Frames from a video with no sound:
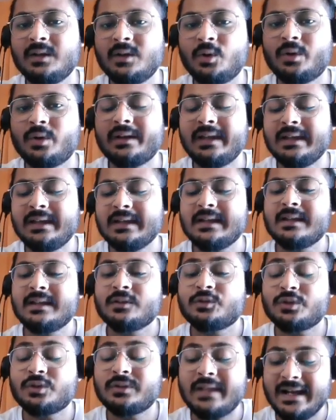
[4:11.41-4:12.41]
Okay,
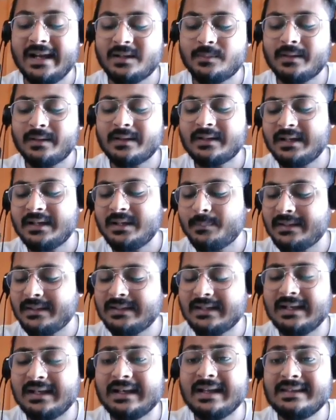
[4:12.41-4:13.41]
so that mercury
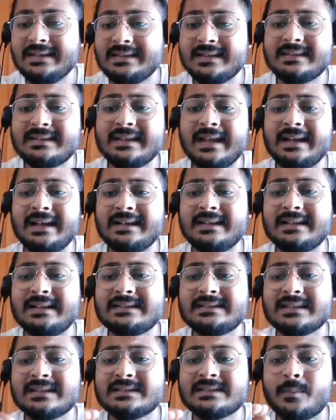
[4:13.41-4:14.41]
metal rises and
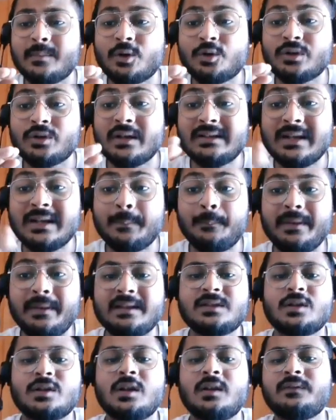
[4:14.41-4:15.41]
tells us about the
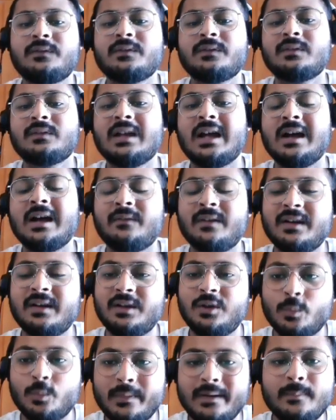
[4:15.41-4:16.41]
temperature of our
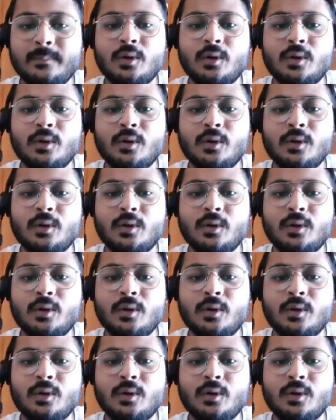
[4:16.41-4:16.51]
human